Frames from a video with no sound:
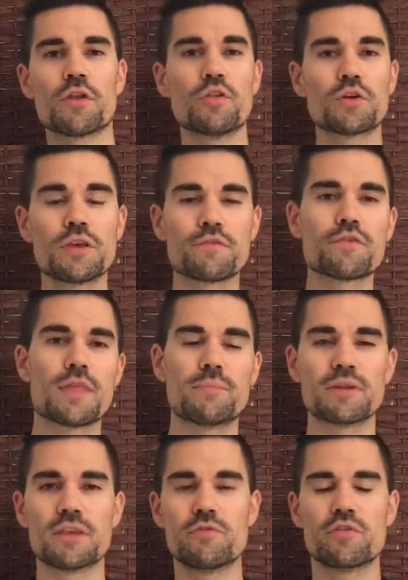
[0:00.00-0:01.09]
looking for them
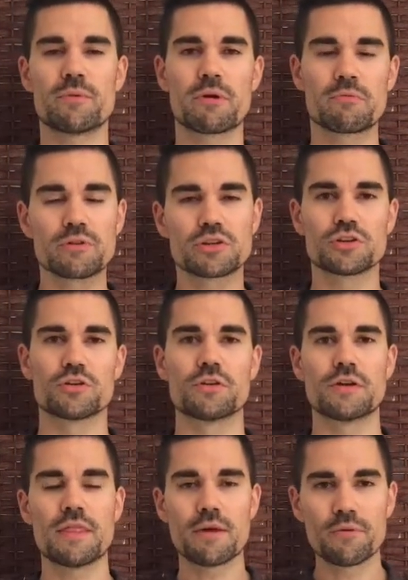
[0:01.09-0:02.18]
to give you something in
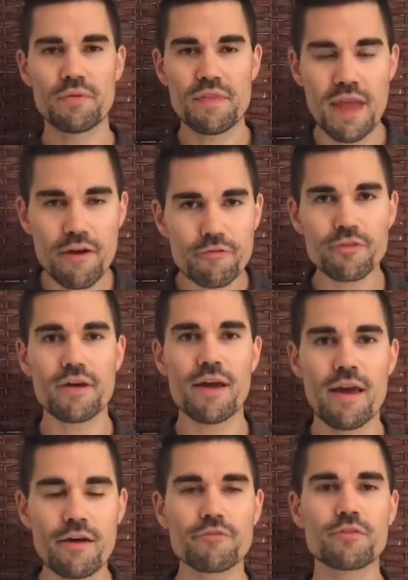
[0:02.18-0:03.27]
return, and they will never,
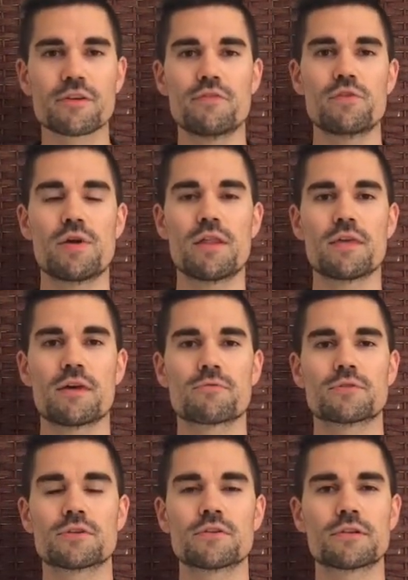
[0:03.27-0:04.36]
ever give you anything in
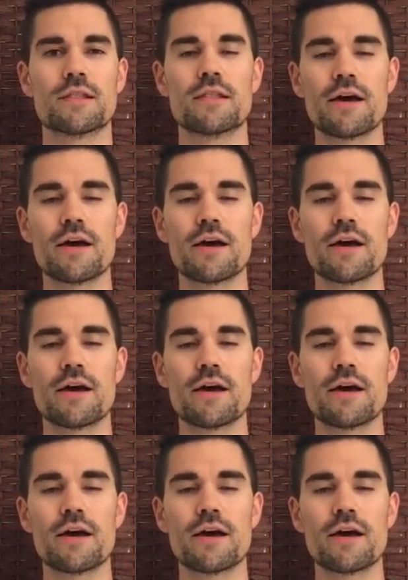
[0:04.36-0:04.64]
return.